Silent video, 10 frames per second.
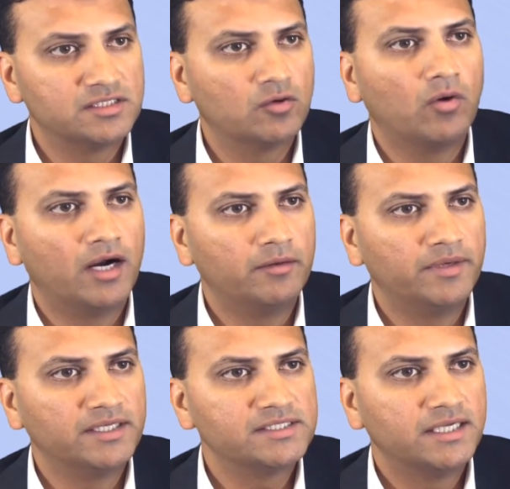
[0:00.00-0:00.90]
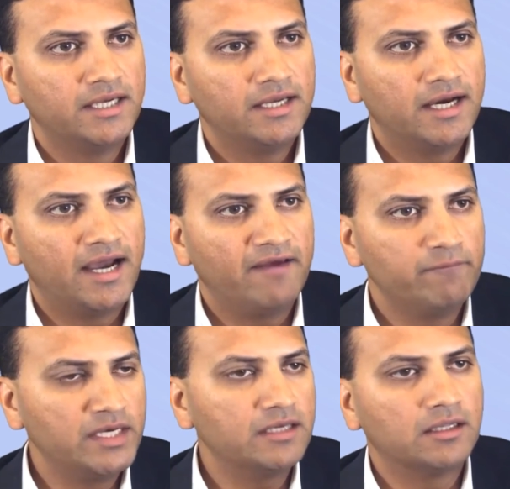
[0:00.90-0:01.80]
requirements. I have
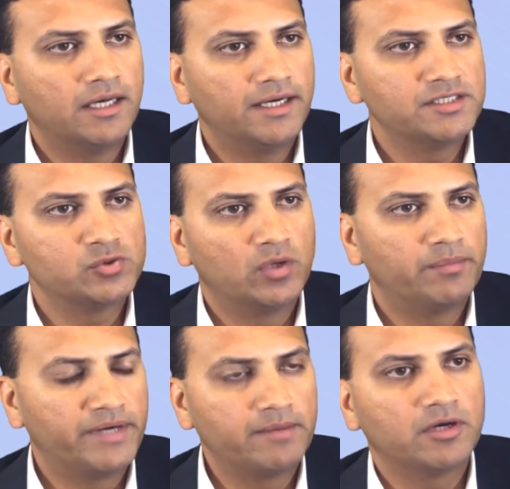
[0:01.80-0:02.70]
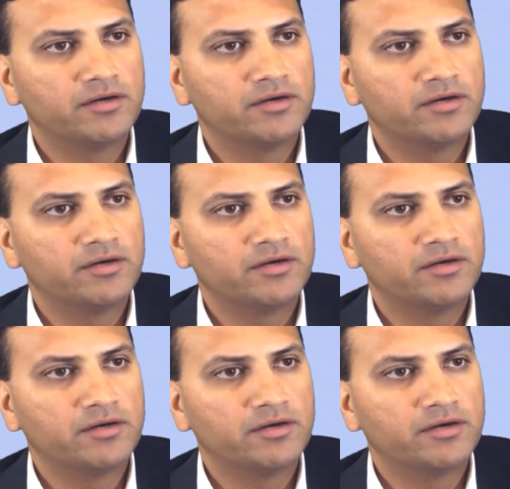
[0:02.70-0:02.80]
many clients who are prime